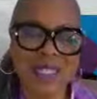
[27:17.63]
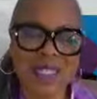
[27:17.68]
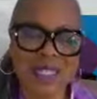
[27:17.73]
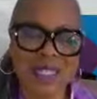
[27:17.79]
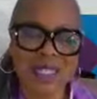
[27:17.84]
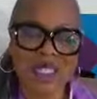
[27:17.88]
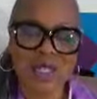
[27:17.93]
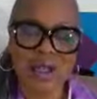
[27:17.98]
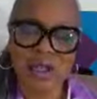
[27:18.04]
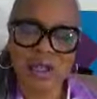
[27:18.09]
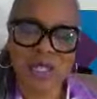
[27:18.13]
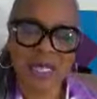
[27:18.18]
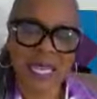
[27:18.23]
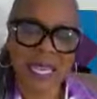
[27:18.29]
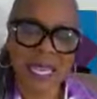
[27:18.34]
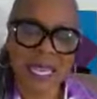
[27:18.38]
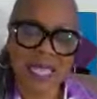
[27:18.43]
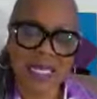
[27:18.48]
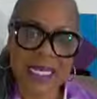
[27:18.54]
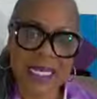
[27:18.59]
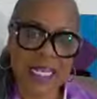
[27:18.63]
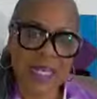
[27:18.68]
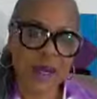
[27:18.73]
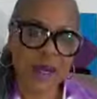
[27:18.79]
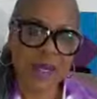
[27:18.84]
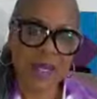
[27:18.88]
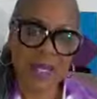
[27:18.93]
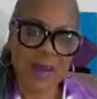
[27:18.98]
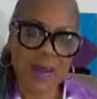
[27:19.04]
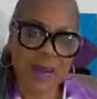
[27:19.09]
So again, here
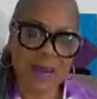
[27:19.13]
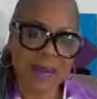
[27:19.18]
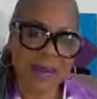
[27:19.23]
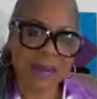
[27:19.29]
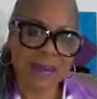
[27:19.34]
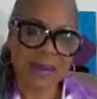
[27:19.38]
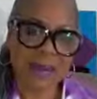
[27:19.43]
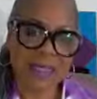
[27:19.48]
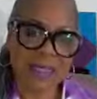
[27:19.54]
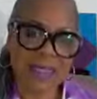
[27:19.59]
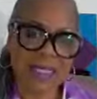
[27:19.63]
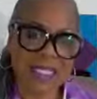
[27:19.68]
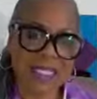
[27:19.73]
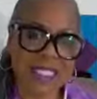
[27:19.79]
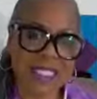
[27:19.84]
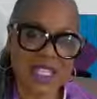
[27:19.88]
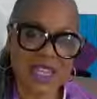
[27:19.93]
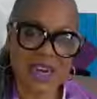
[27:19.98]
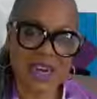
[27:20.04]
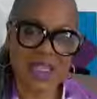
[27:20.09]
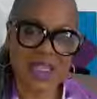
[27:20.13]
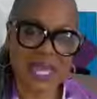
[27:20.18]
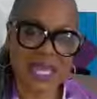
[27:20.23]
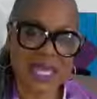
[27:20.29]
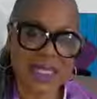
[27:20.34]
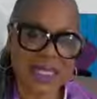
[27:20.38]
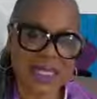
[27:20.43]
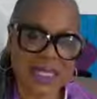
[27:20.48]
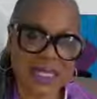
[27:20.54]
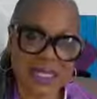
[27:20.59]
we are. This is our
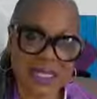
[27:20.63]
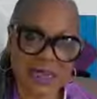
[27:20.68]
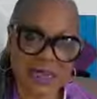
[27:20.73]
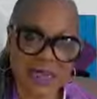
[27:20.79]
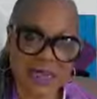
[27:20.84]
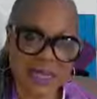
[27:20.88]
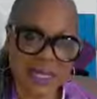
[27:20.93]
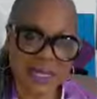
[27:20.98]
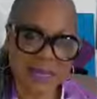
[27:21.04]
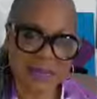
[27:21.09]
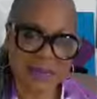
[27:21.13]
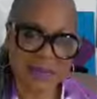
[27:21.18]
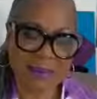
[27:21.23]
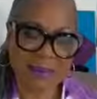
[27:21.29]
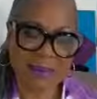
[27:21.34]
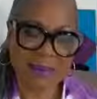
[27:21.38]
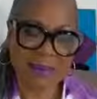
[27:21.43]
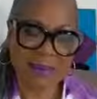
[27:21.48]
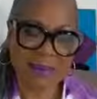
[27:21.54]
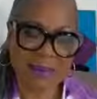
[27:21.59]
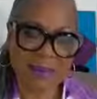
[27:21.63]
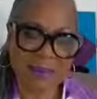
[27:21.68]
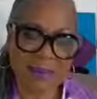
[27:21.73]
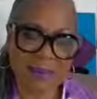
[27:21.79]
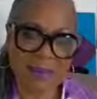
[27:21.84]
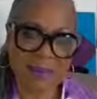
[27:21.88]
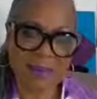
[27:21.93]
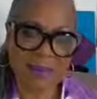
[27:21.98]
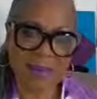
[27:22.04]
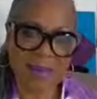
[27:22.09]
19th week.
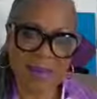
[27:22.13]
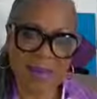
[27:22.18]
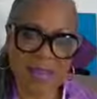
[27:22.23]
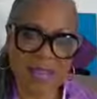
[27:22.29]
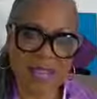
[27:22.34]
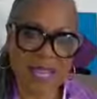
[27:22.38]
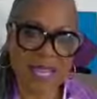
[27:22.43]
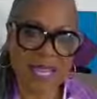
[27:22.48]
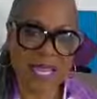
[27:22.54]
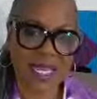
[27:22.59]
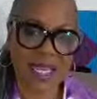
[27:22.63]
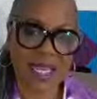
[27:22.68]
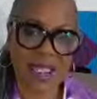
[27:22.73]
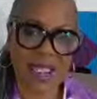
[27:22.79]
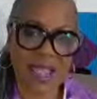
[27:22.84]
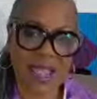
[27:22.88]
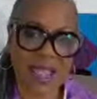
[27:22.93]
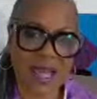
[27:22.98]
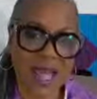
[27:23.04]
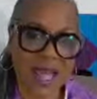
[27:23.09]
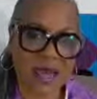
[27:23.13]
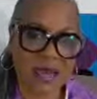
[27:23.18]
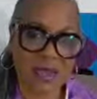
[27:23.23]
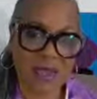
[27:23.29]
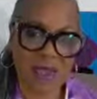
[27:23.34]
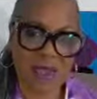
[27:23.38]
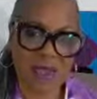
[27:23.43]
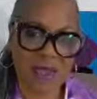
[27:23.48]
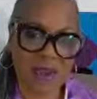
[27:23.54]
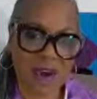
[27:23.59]
We've had a lot
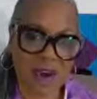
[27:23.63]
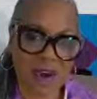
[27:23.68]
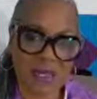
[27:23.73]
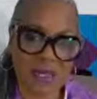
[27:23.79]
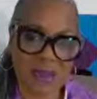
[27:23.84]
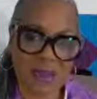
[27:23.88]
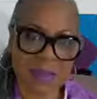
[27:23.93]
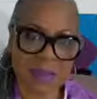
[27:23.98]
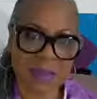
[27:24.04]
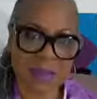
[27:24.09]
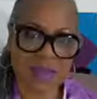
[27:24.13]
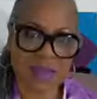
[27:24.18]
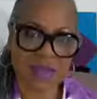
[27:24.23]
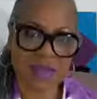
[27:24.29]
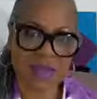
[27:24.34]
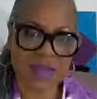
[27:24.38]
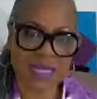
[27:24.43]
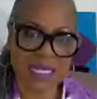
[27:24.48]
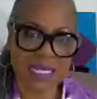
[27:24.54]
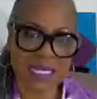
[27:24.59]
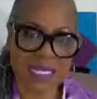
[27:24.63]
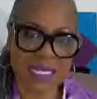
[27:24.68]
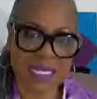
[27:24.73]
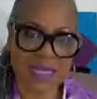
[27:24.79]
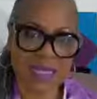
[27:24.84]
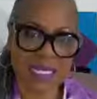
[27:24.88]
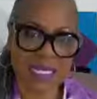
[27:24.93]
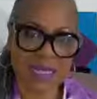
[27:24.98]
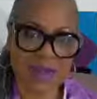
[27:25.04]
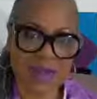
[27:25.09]
we've talked about over the
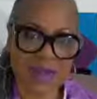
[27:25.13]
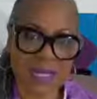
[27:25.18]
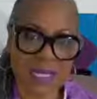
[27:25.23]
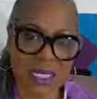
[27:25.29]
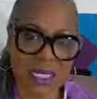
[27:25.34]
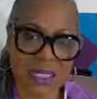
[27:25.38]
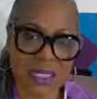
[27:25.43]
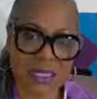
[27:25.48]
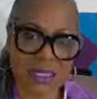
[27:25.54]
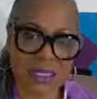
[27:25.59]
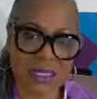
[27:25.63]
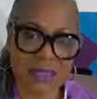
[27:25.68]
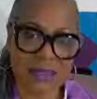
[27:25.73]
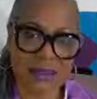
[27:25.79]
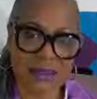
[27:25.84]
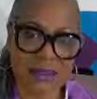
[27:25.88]
19 weeks.